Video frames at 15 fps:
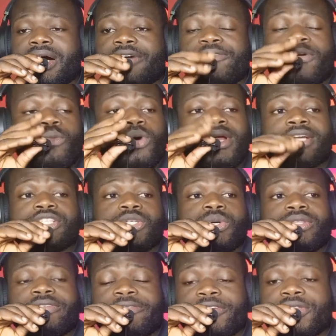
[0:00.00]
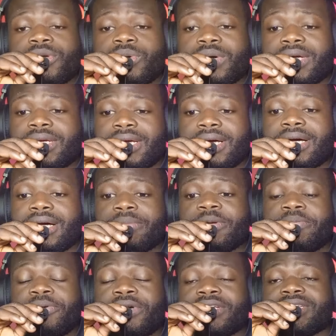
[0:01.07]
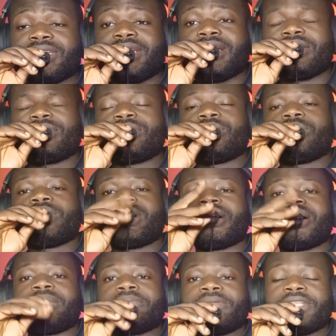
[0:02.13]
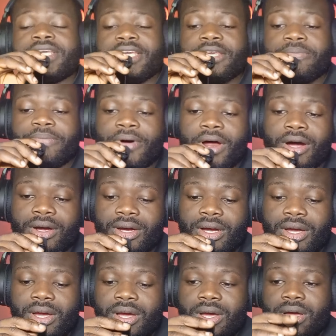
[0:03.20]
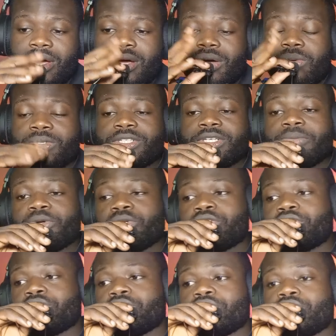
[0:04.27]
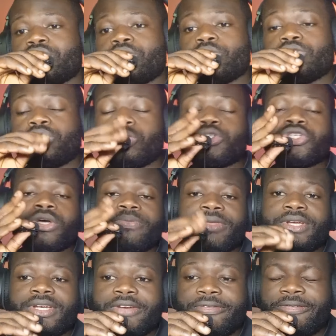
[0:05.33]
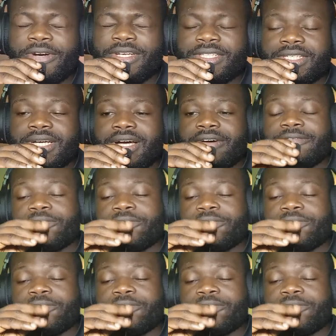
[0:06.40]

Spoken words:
From what I saw in the video, I'm impressed that, you know, Linkin Park was able to, you know, do something different.